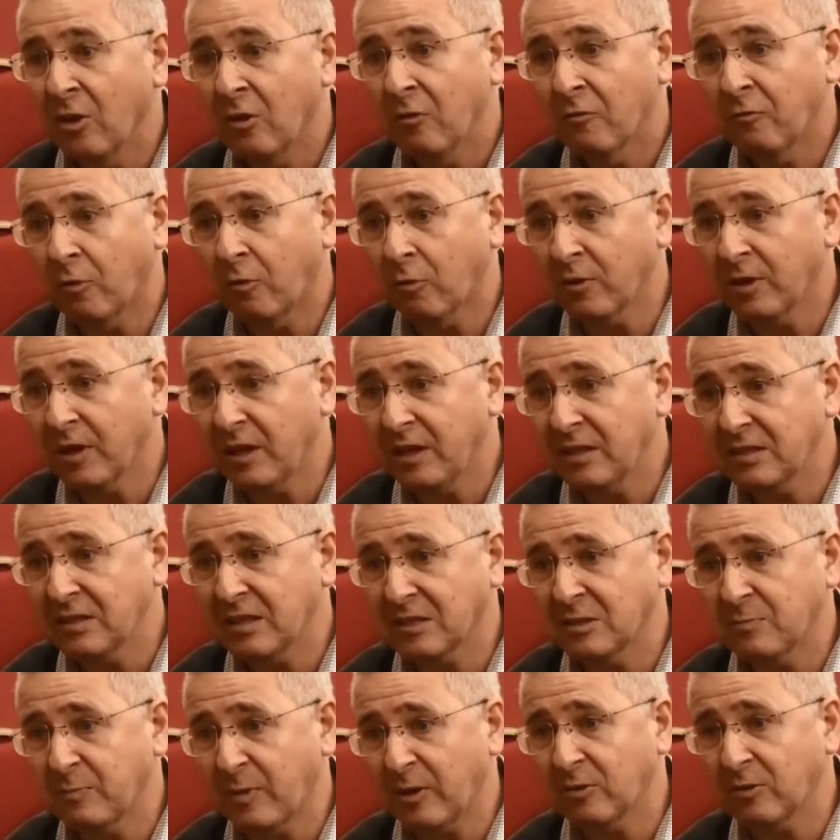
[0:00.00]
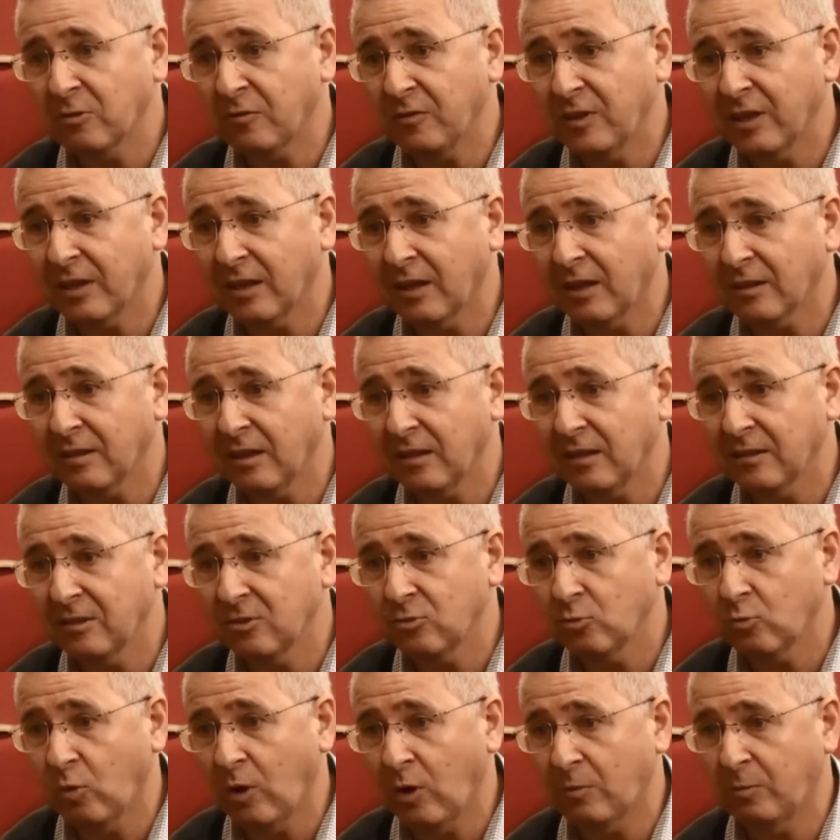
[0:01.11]
For NIST, as part of the
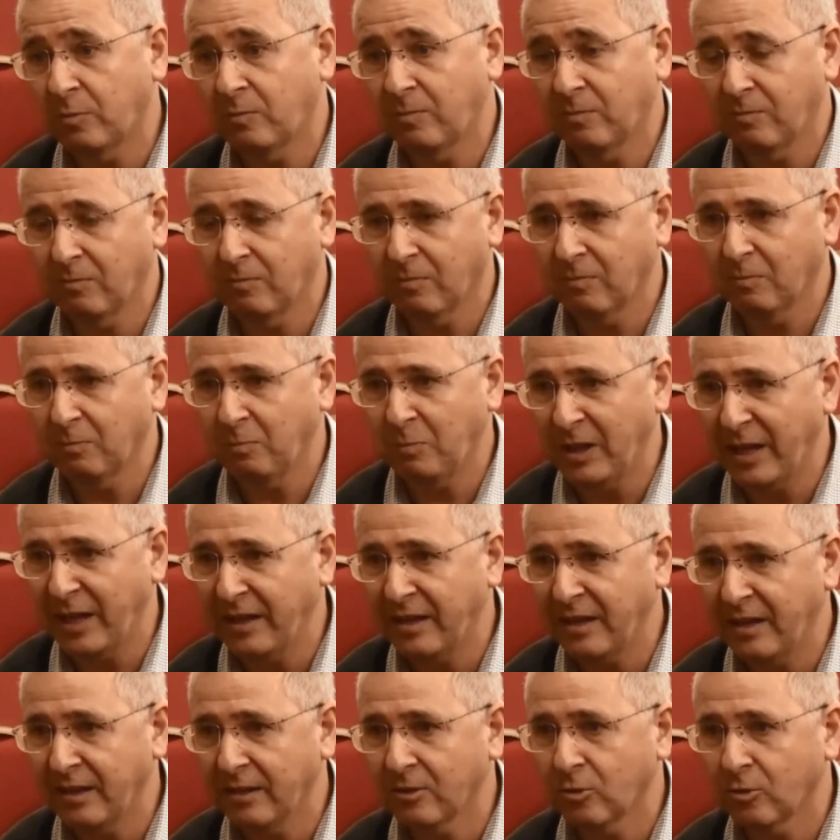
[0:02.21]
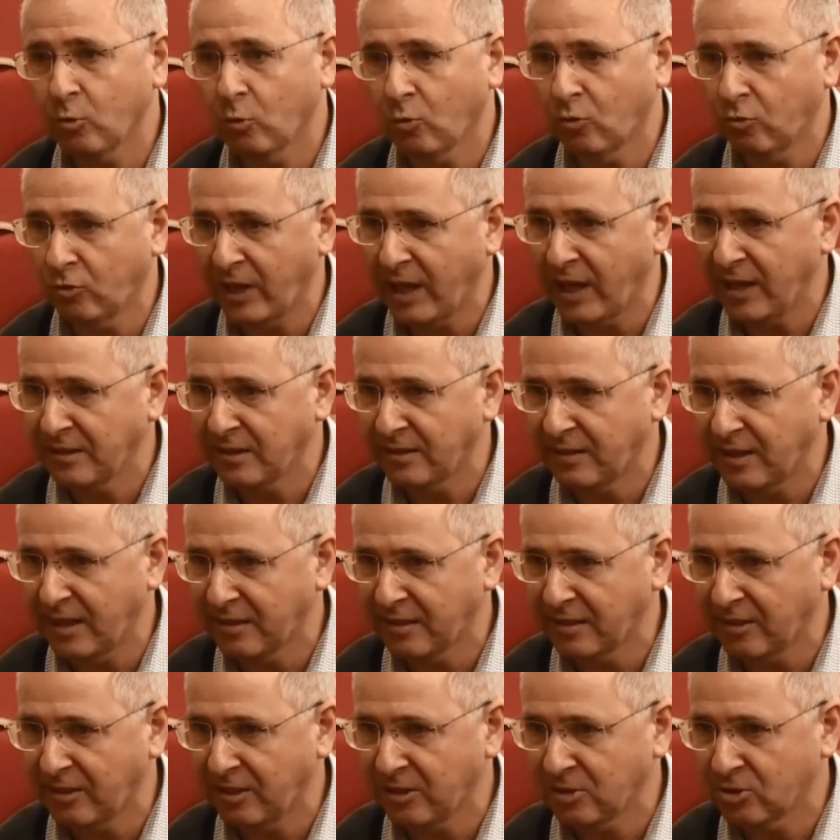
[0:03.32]
catalyst, we are planning to create a
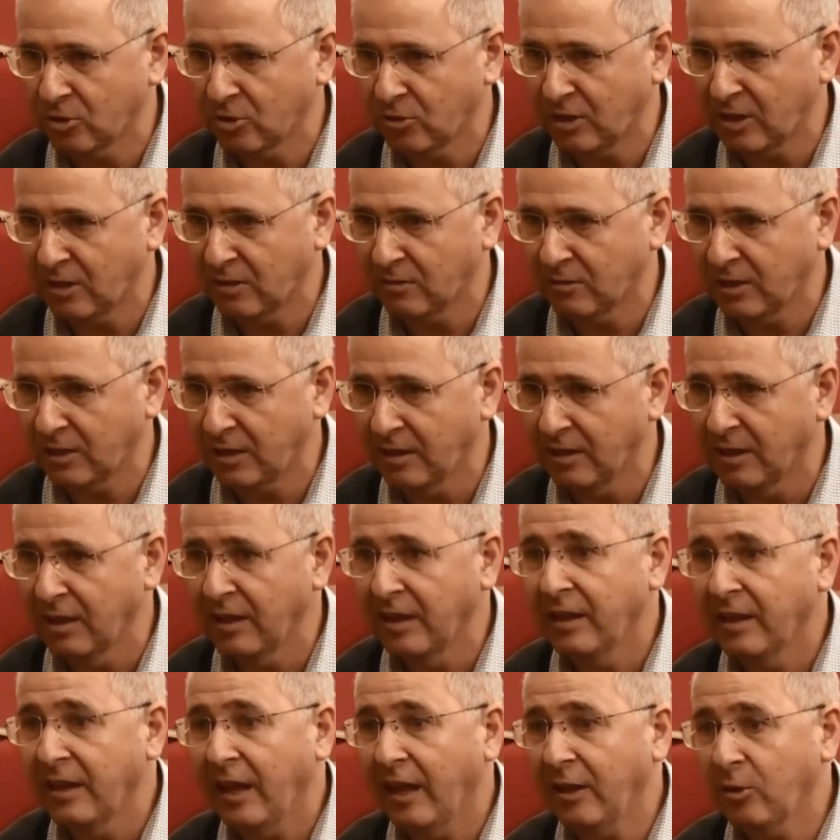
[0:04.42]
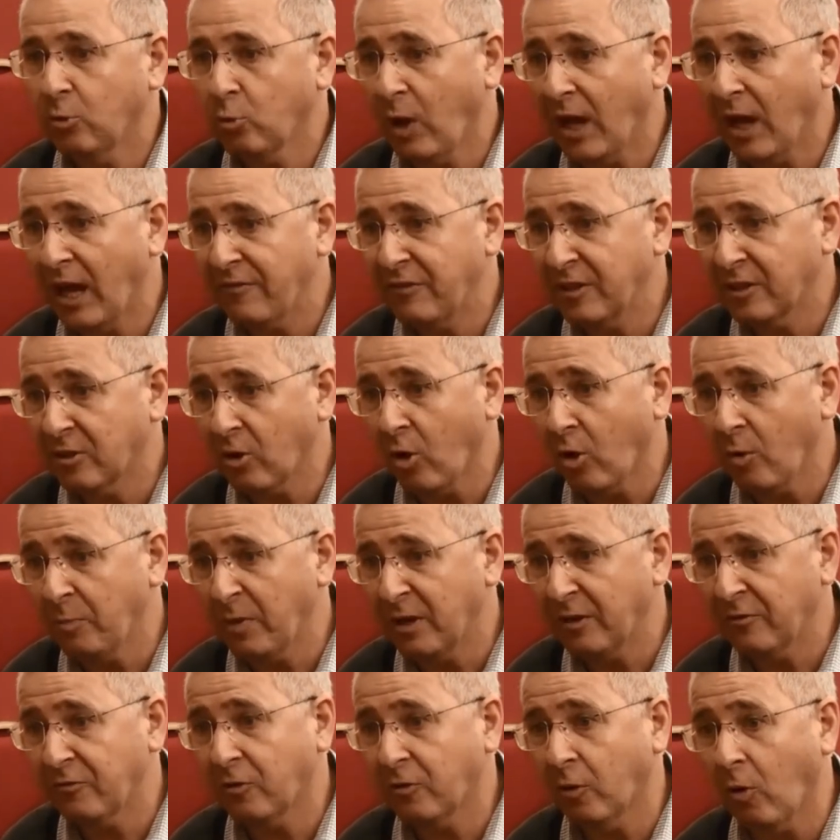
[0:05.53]
data dictionary and to have it
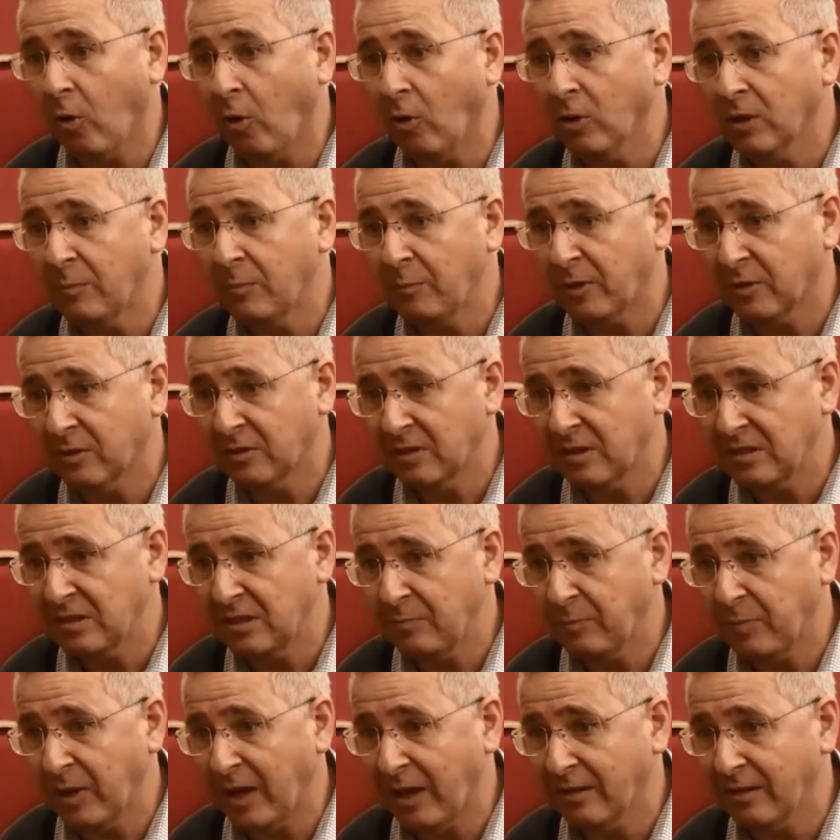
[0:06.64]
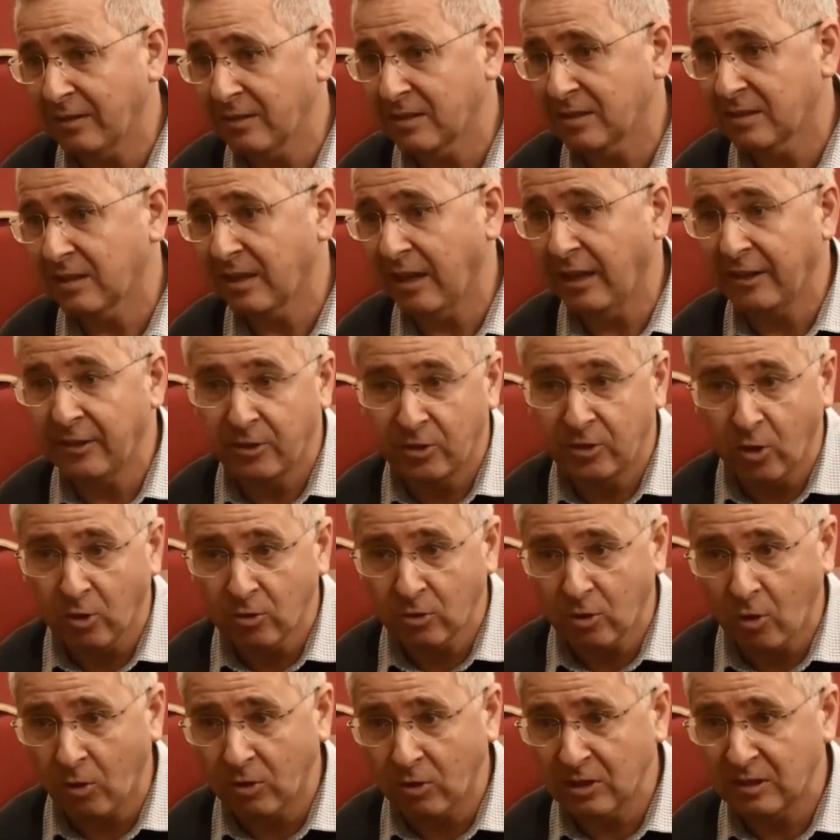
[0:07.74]
open for all the participants, and
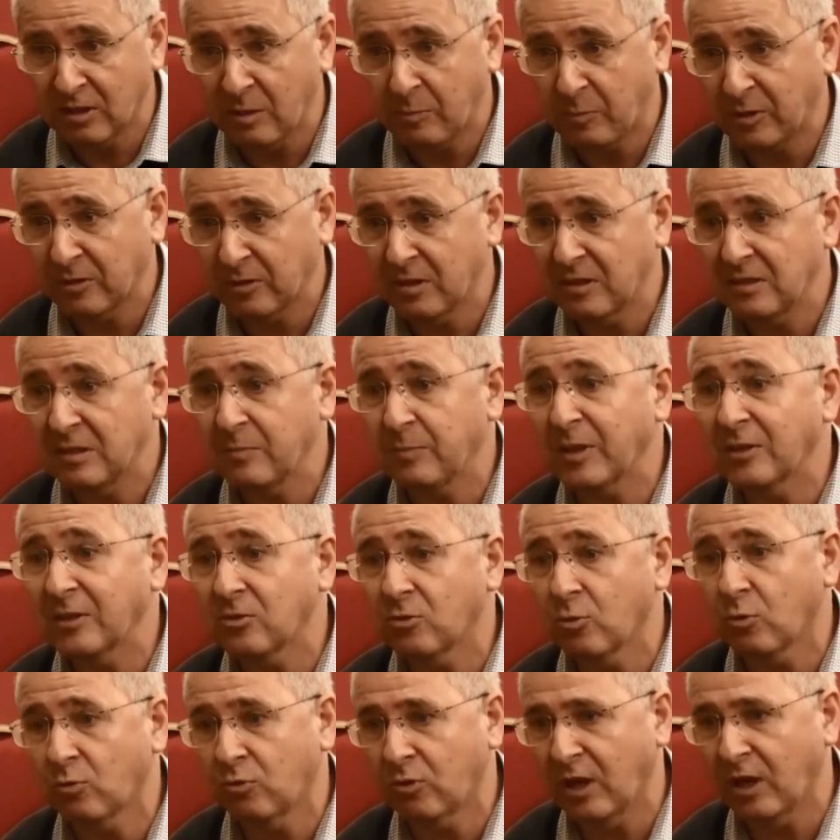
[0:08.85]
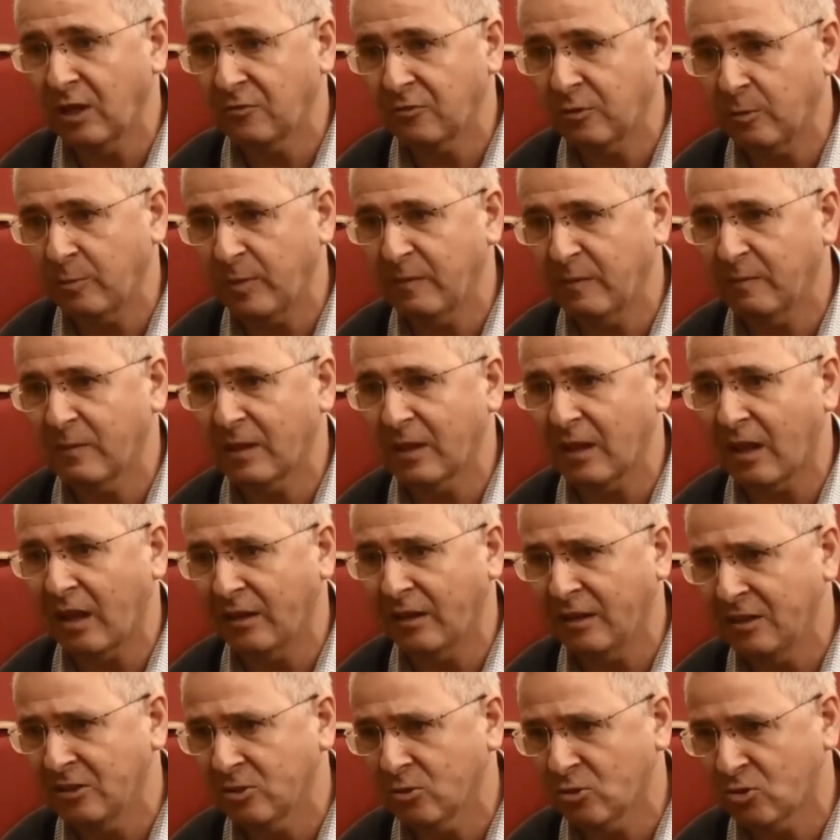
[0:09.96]
not only the participants, to create from it an
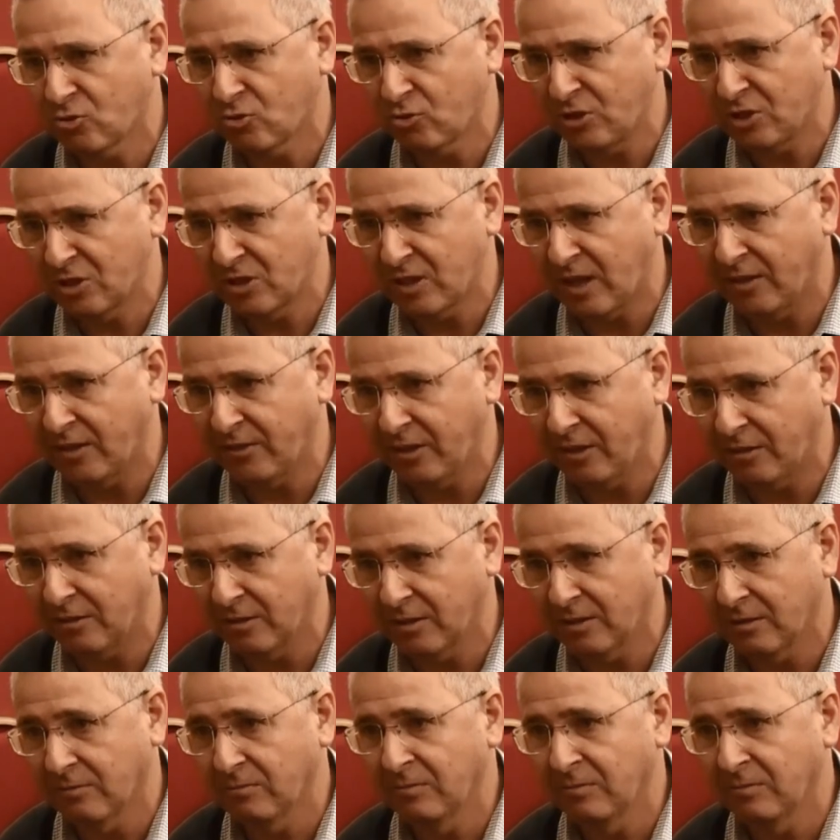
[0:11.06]
industry standard.